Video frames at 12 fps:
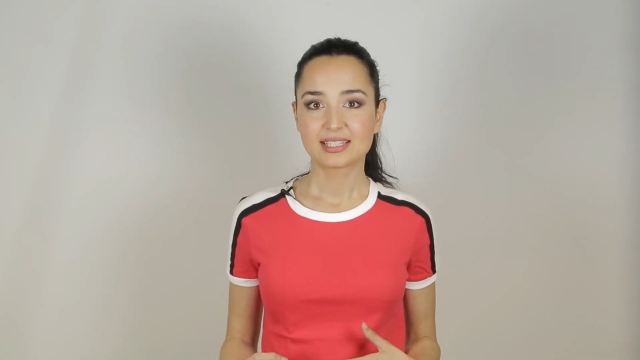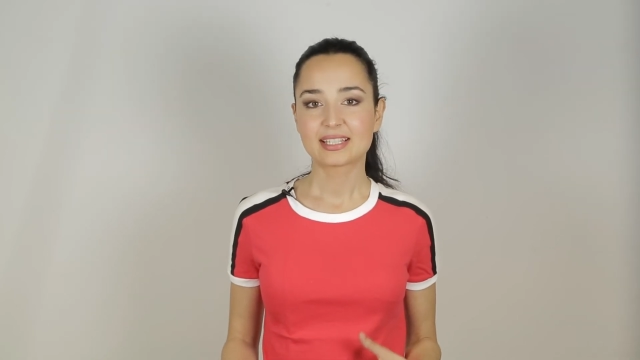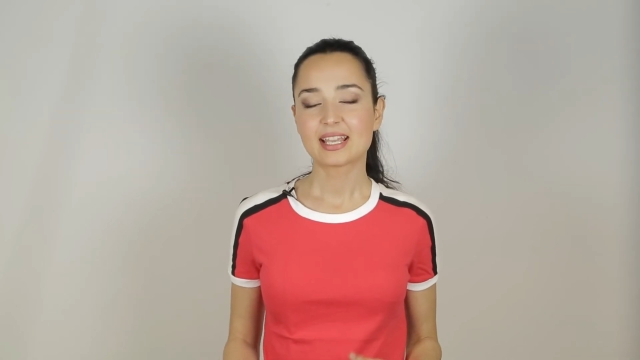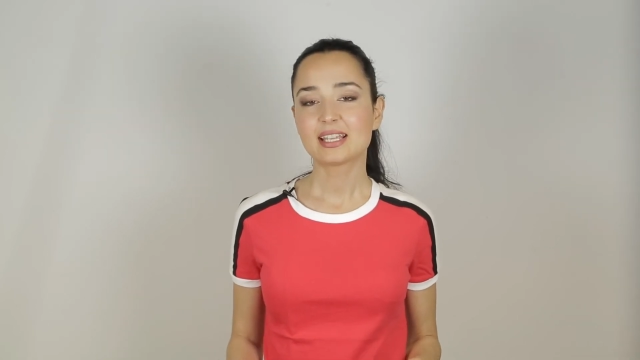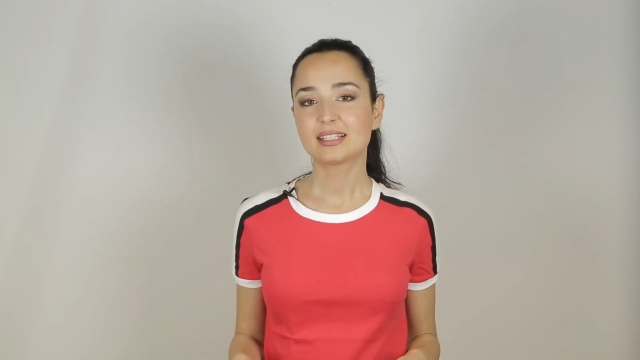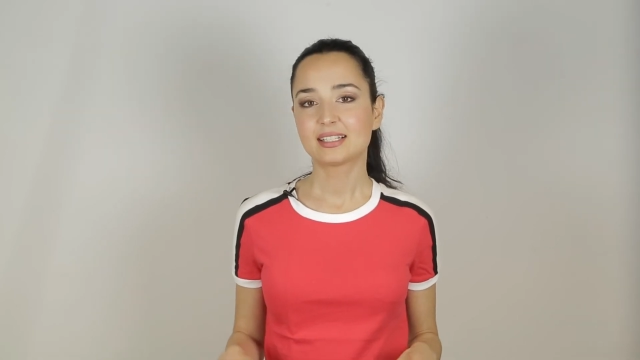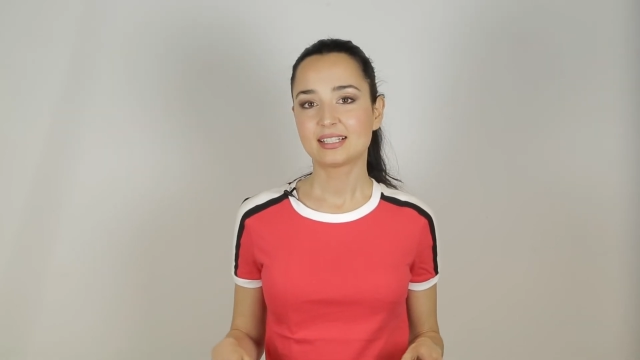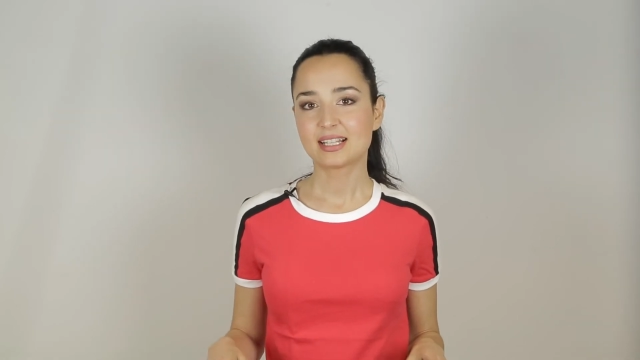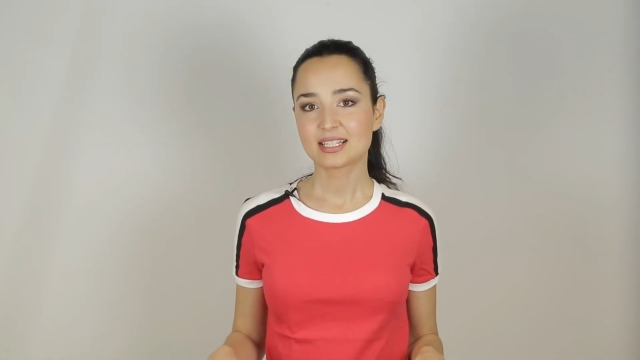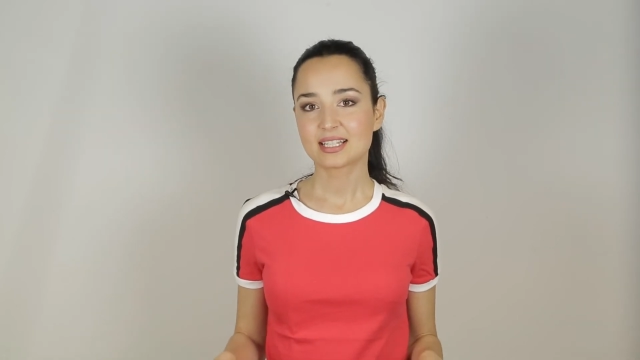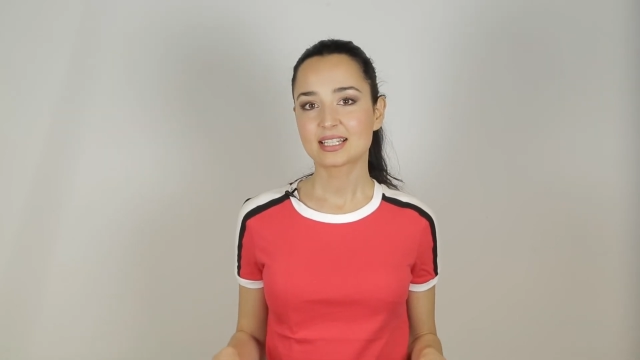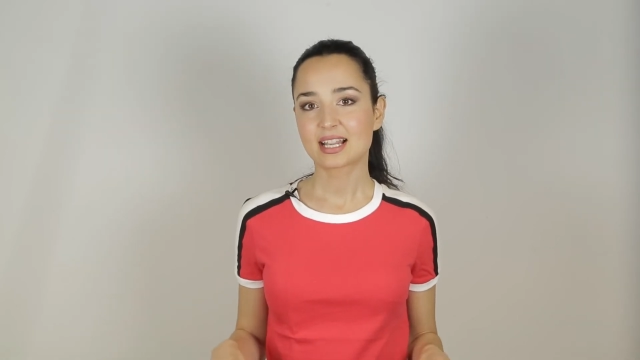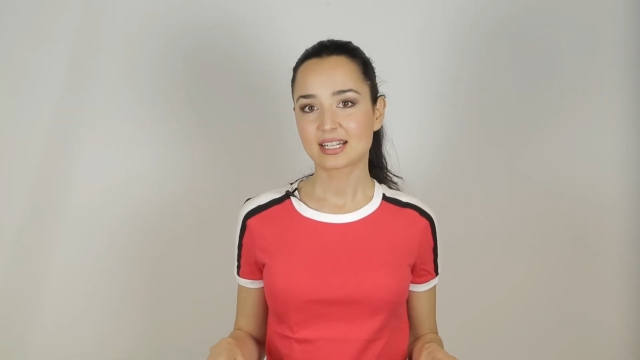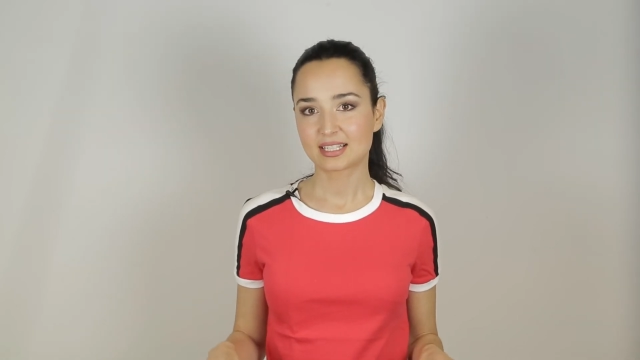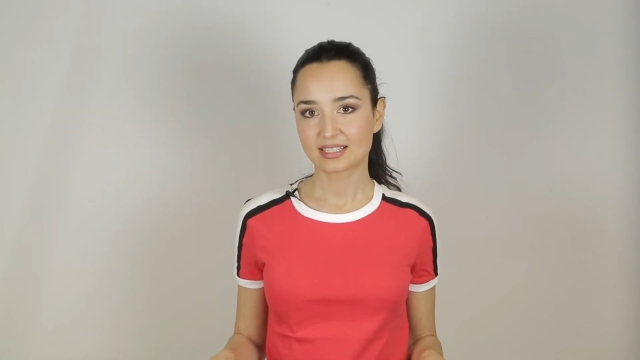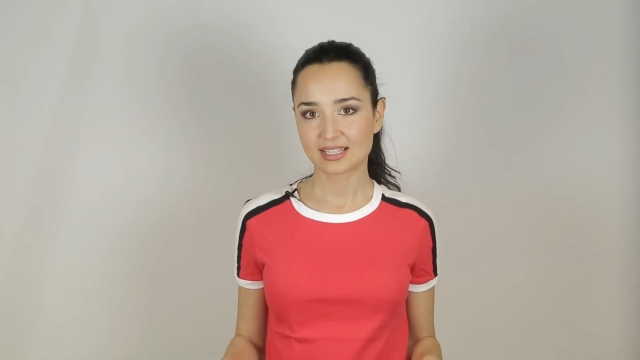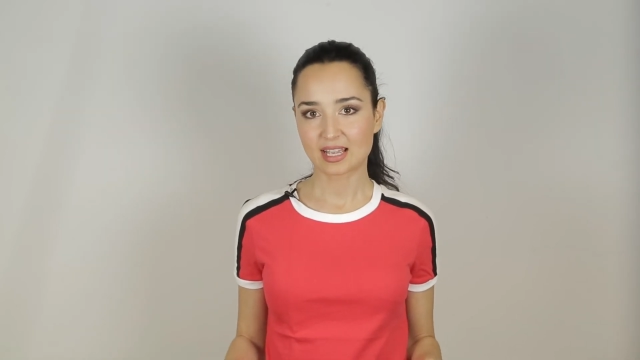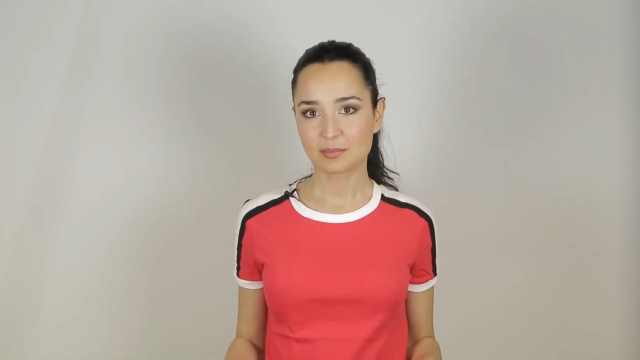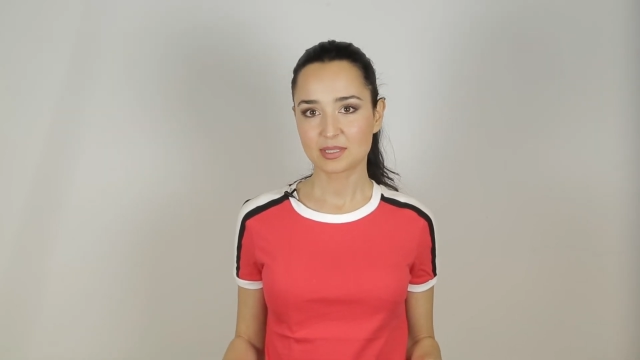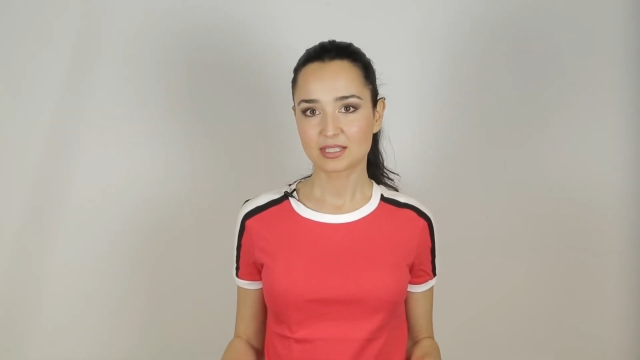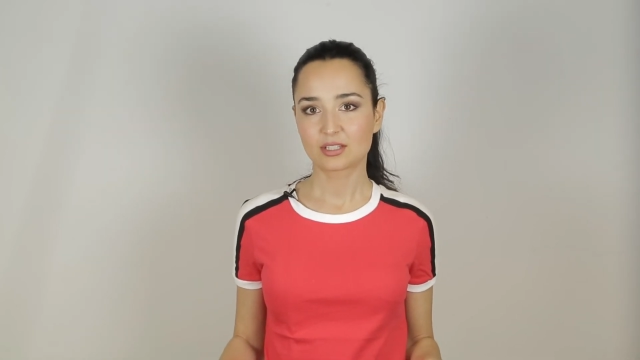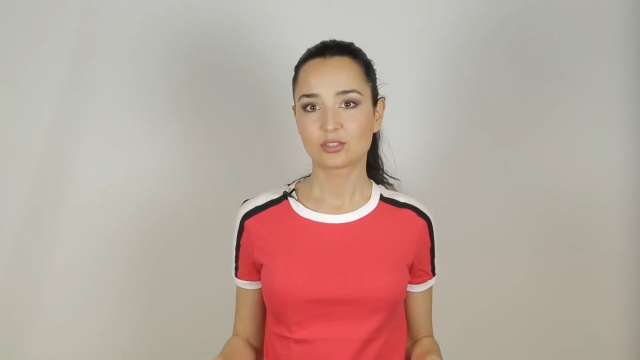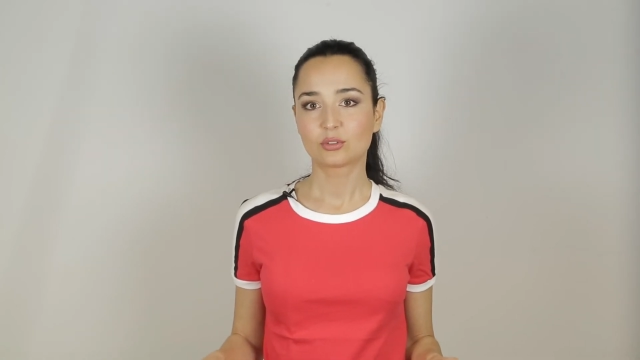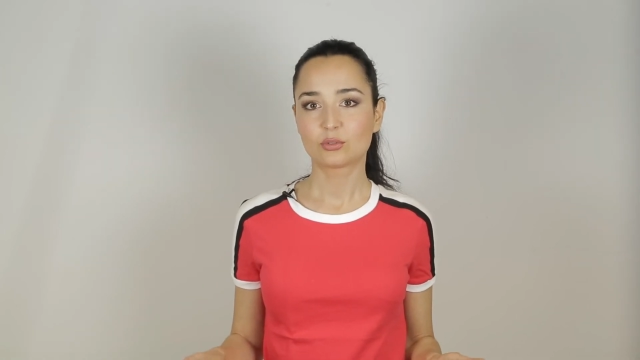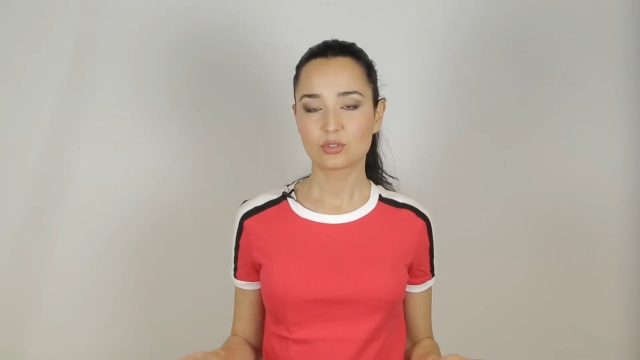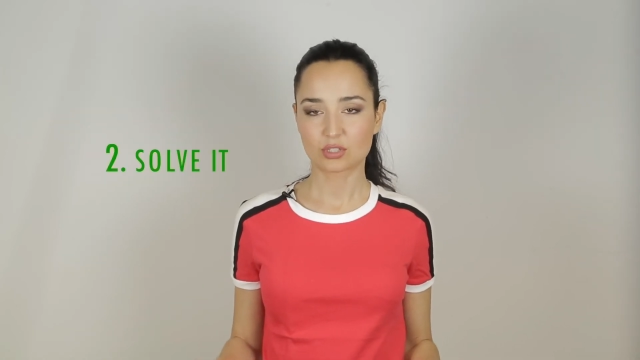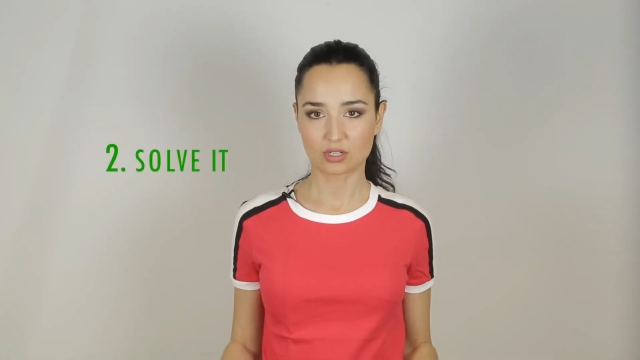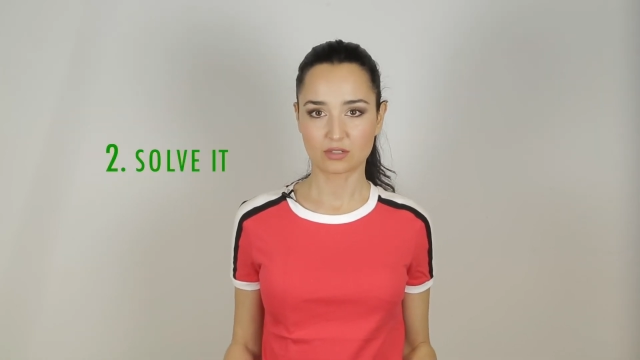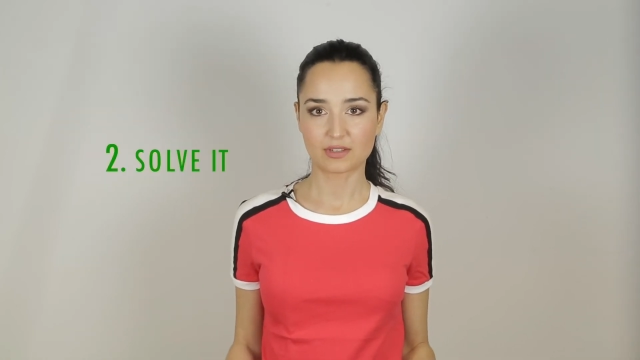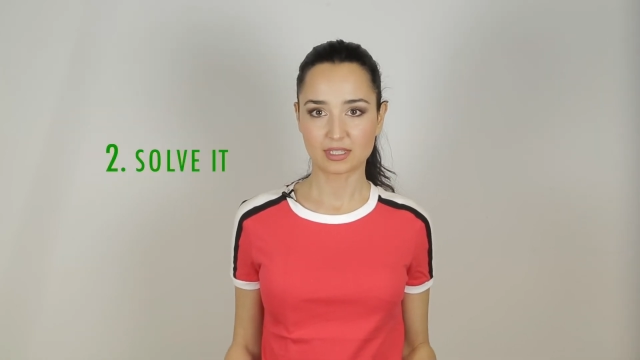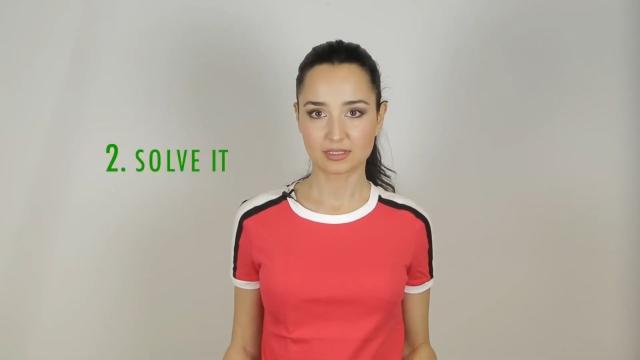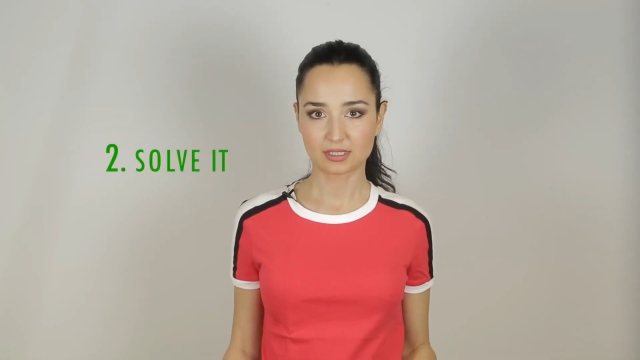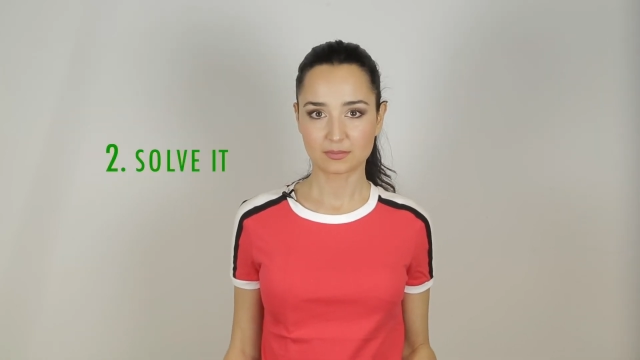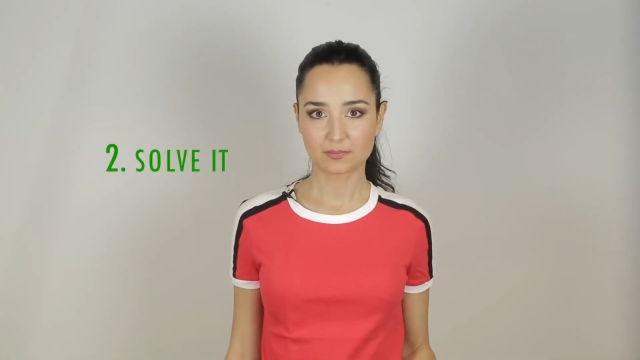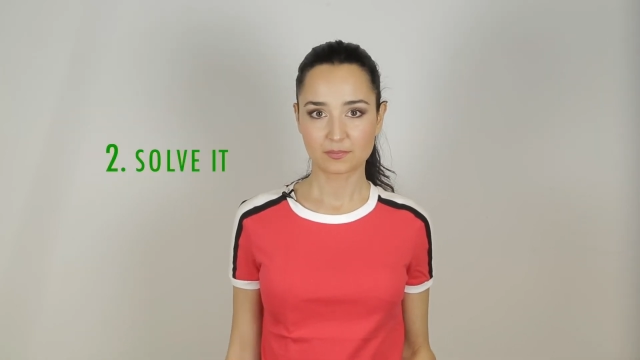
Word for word: take the necessary steps to solve it